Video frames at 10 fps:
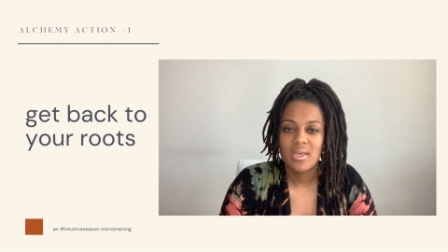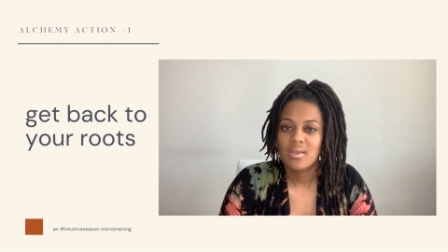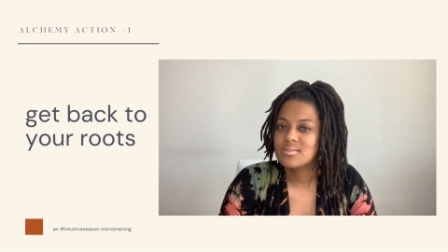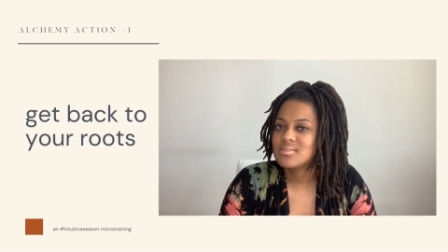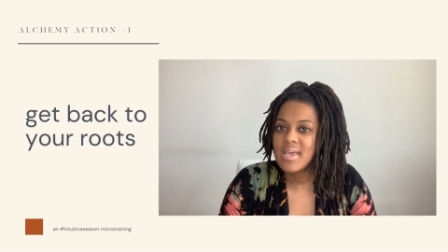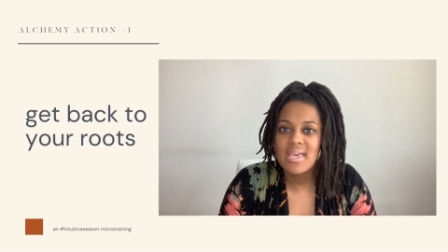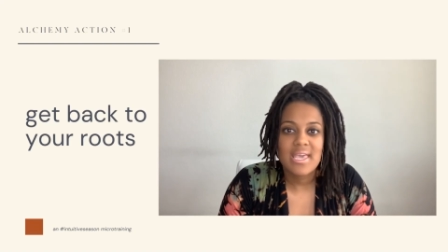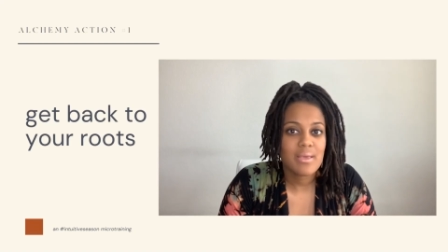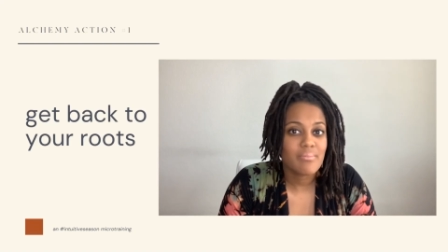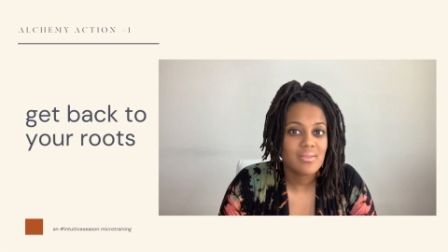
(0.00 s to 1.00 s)

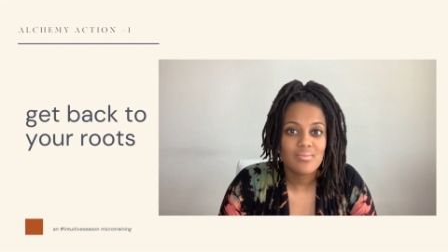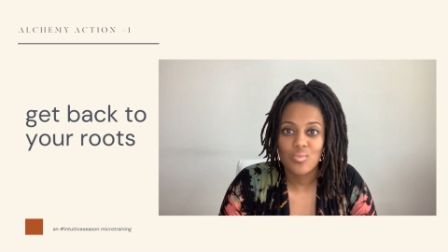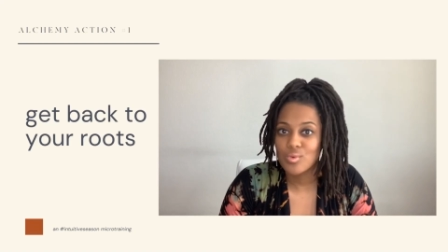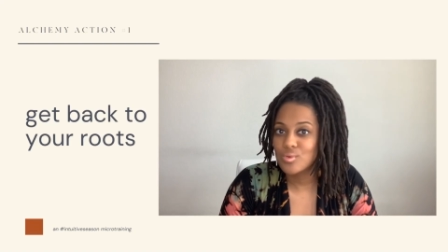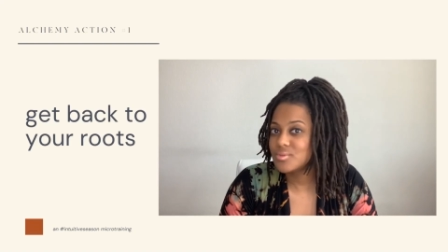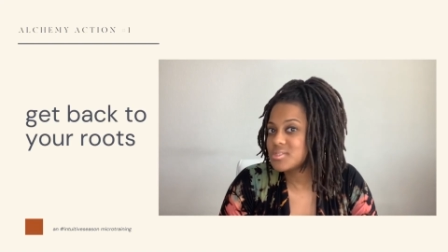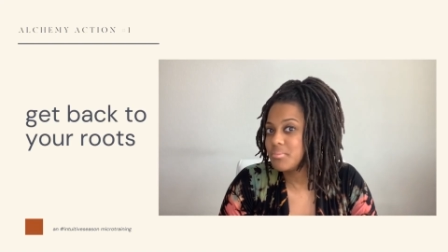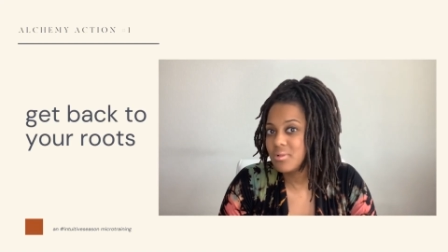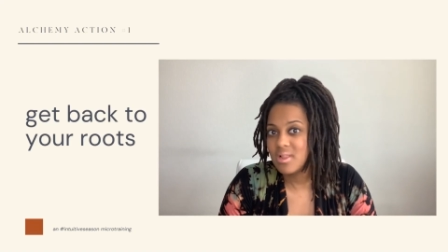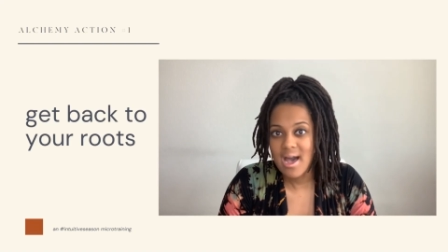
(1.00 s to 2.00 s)
Same rules
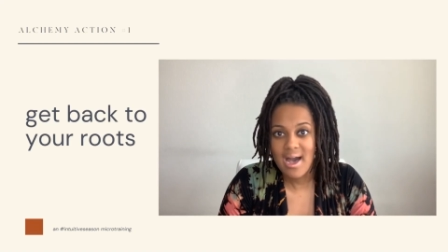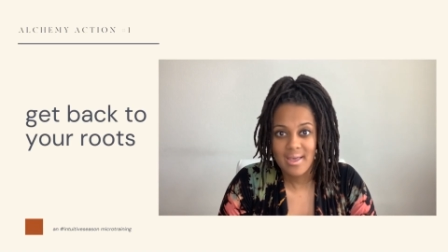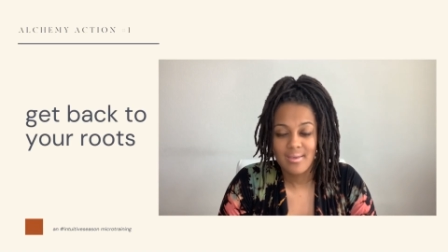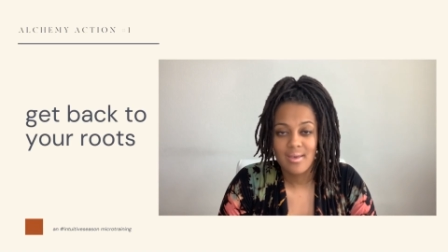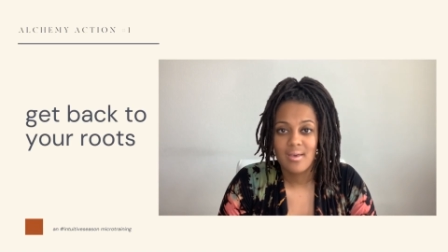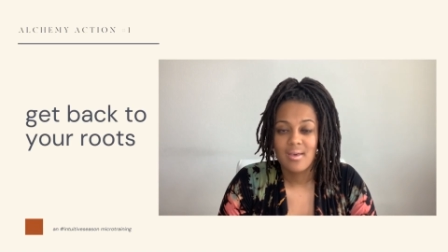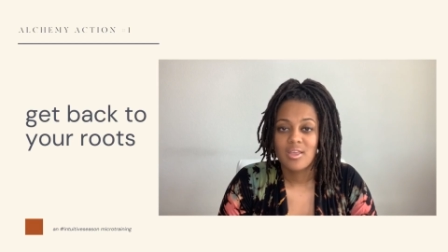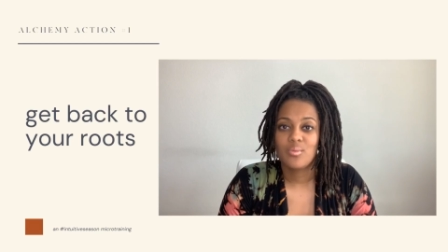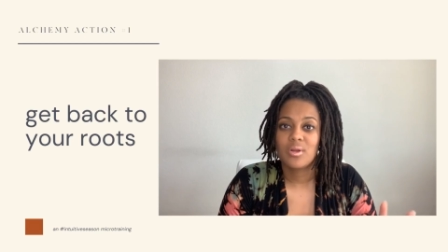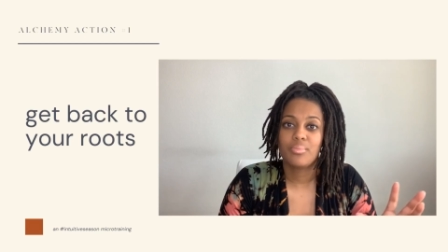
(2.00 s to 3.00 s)
apply. You
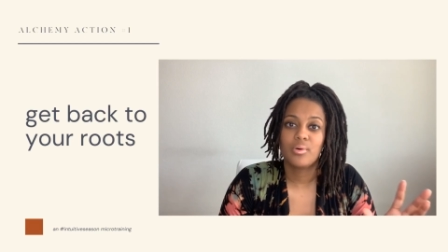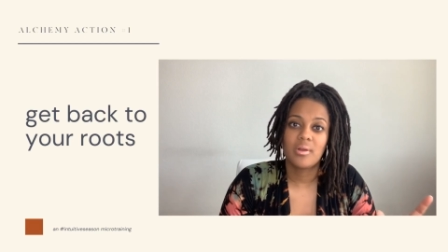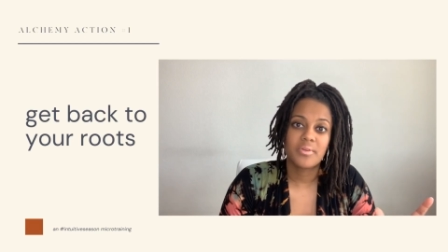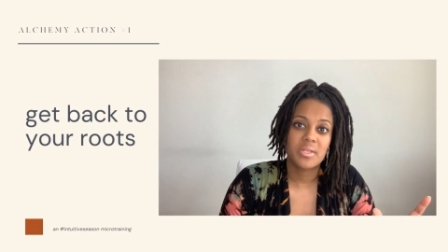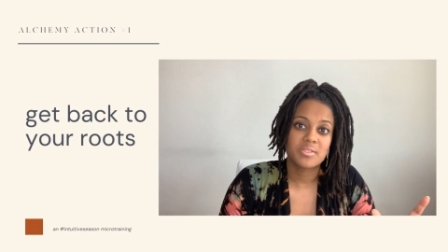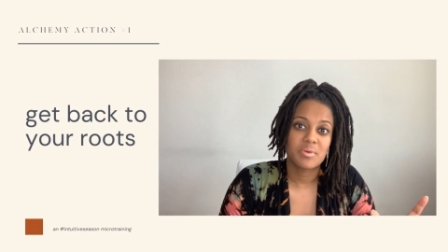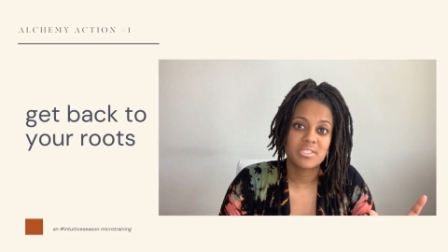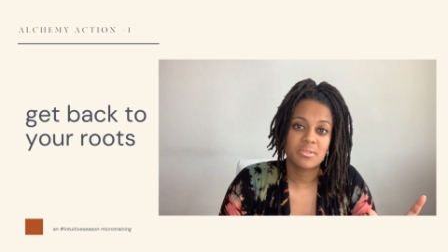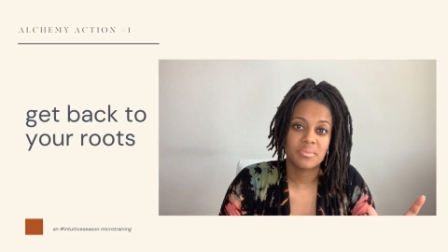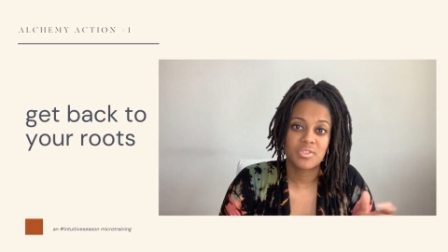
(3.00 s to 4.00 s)
want to pull over those
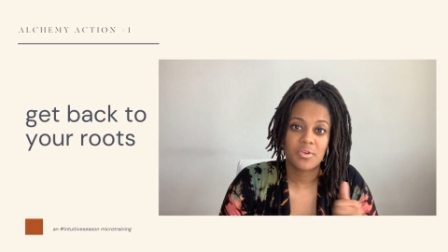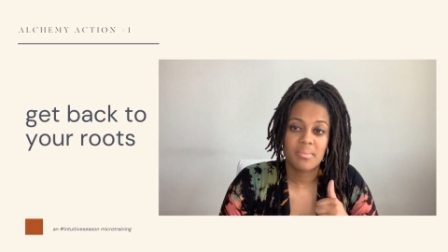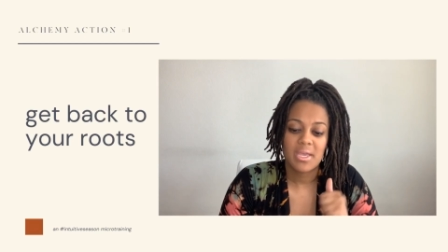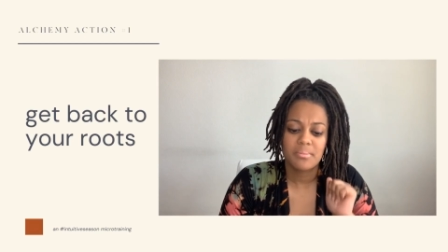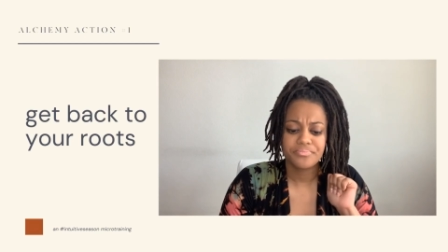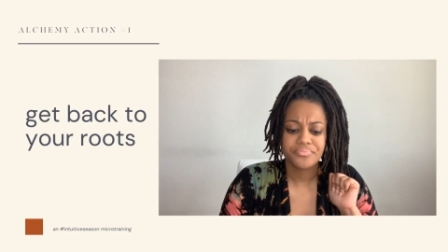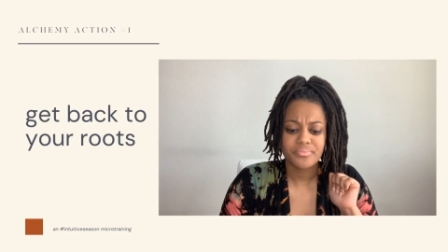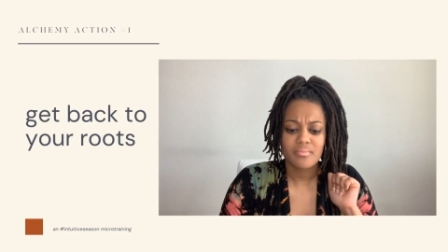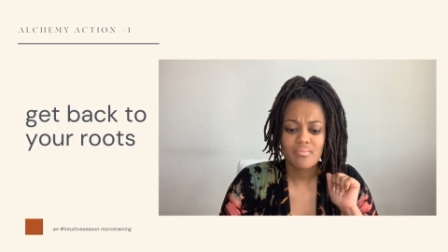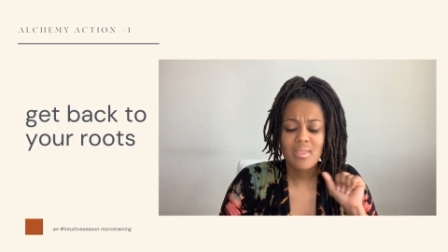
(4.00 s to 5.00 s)
principles. For me,
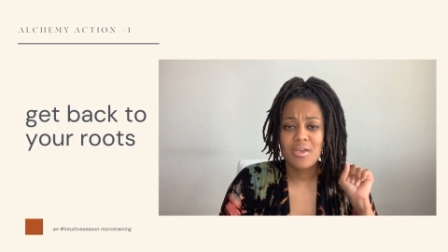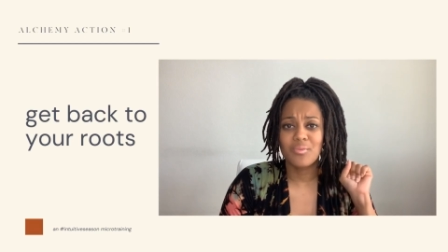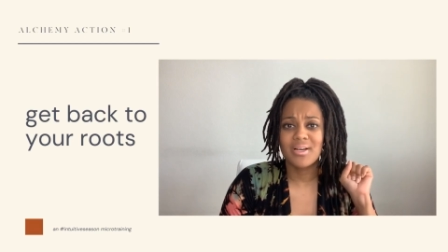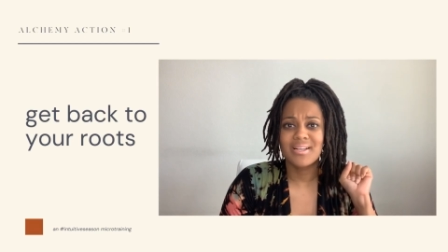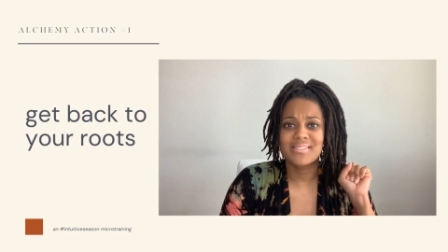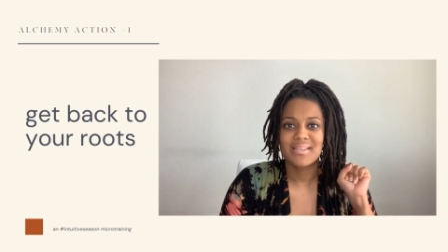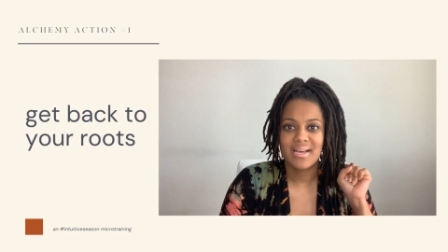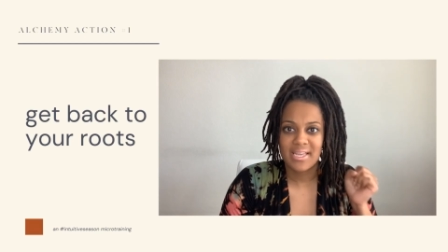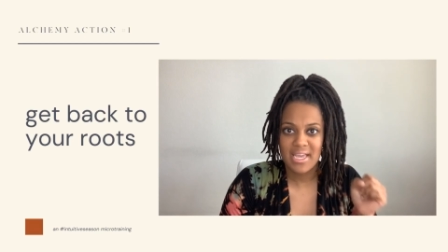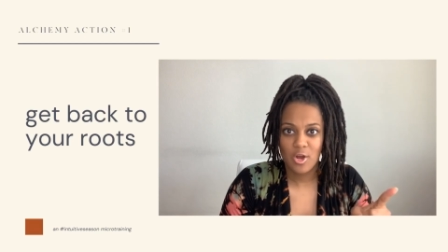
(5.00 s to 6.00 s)
it was,
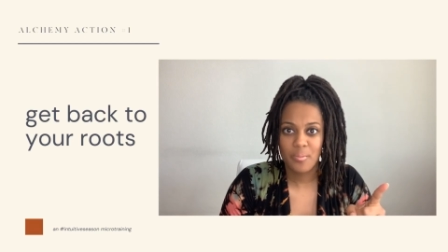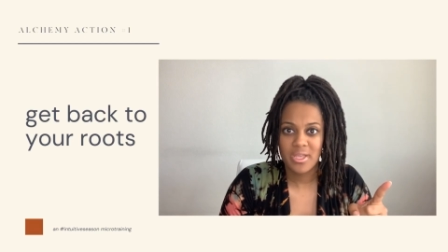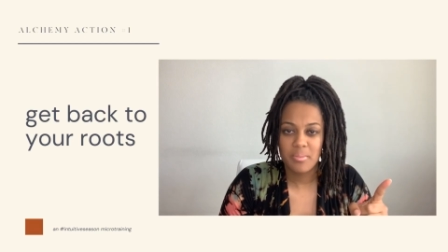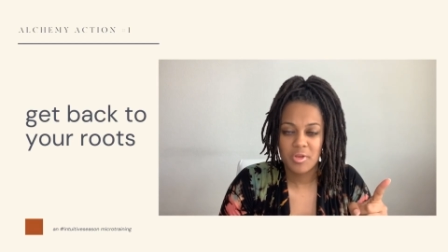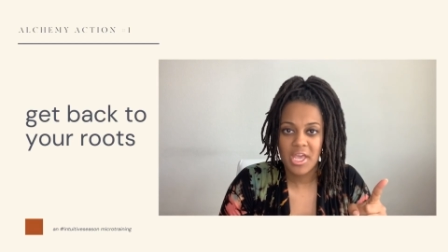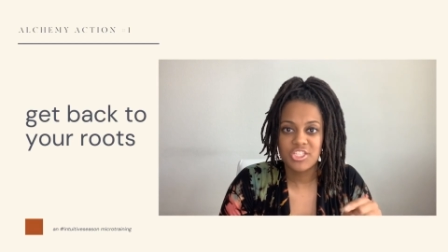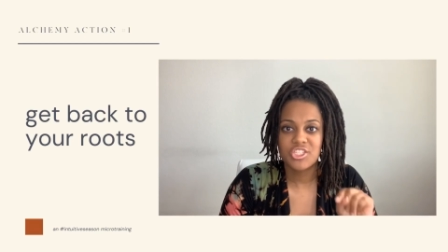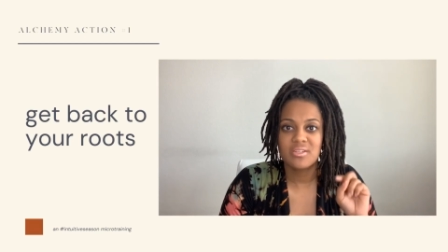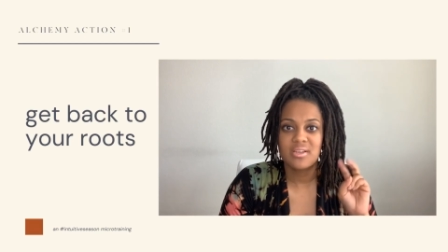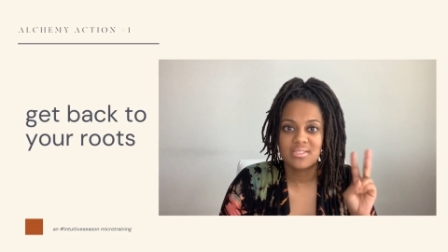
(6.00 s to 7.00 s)
again, open
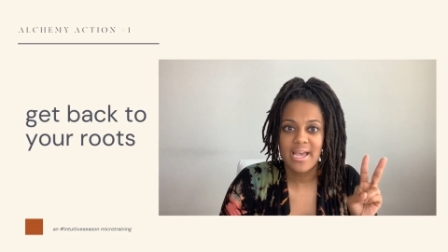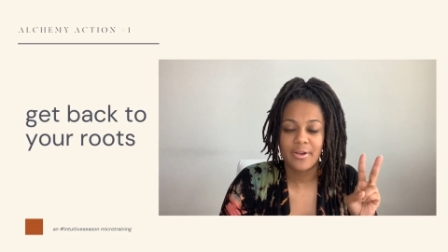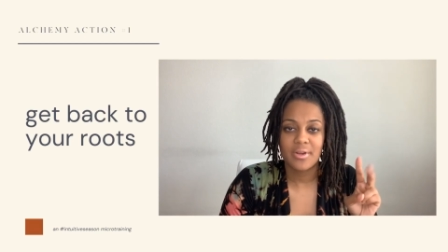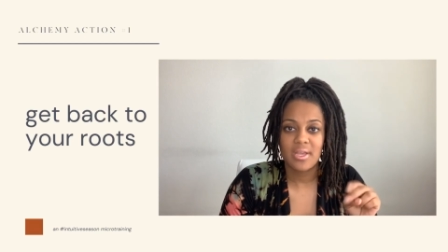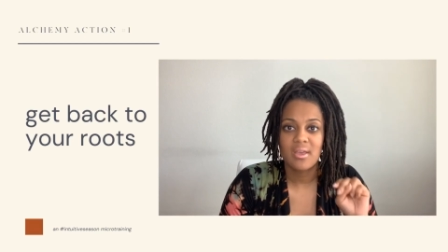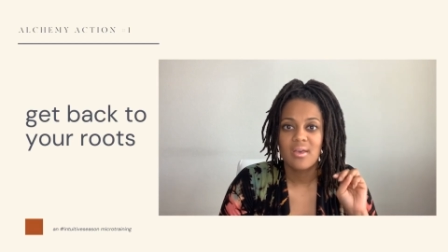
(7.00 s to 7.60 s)
communication, integrity,